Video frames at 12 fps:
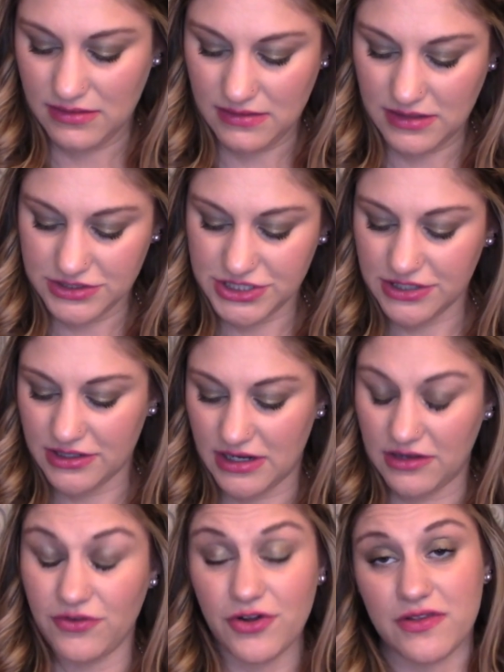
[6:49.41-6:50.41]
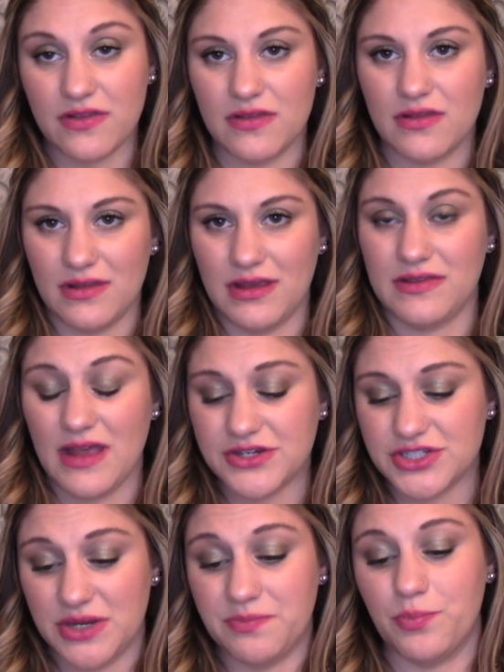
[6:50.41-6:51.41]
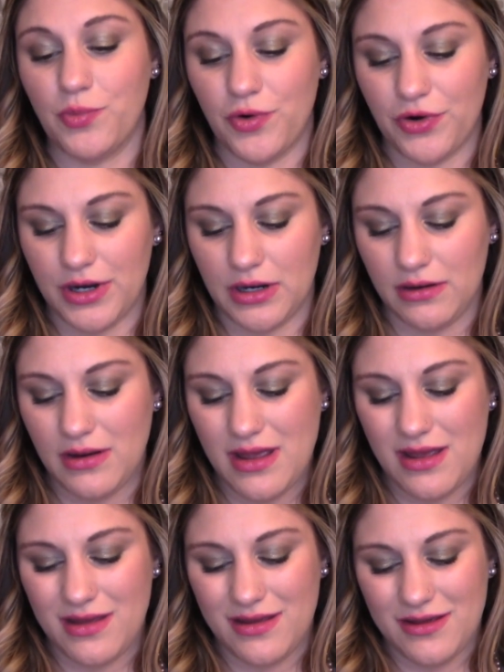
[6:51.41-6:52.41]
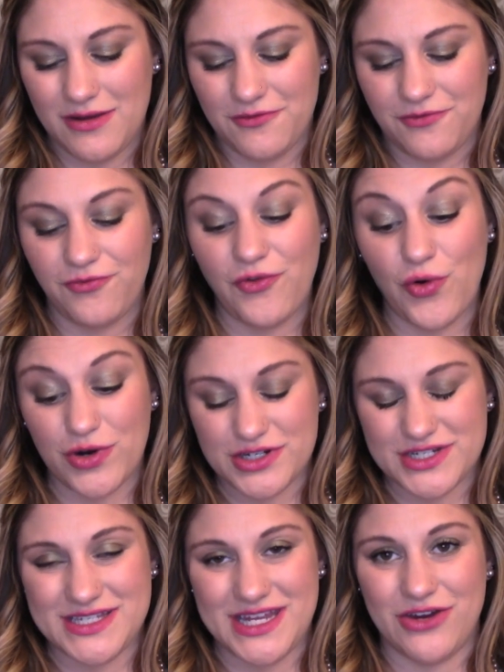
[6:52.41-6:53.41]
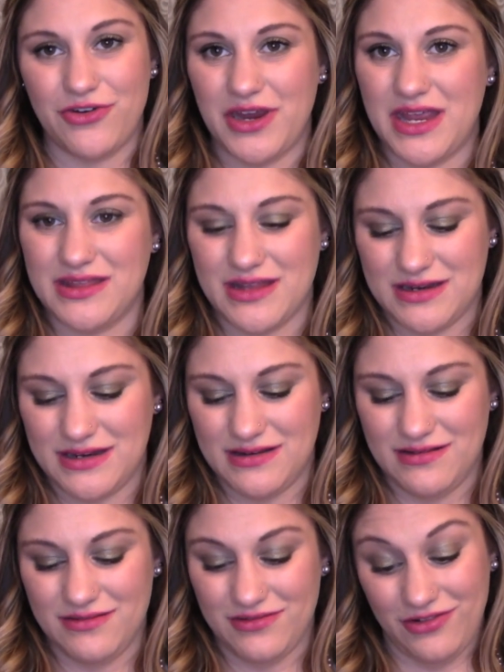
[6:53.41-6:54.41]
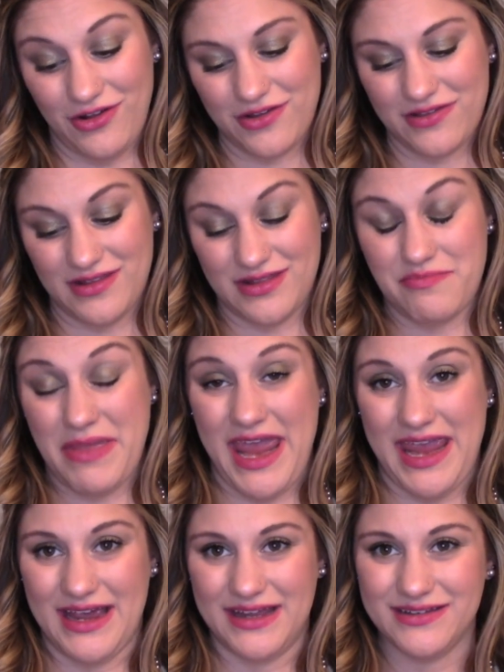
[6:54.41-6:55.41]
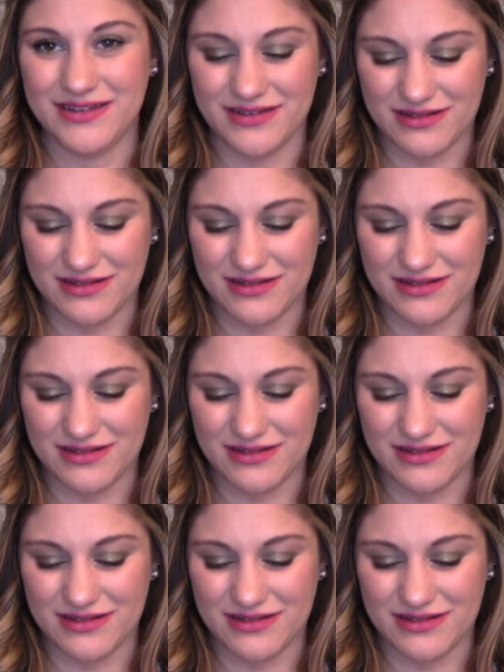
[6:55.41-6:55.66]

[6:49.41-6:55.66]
it looks, it's actually more foresty green than it looks in the pan.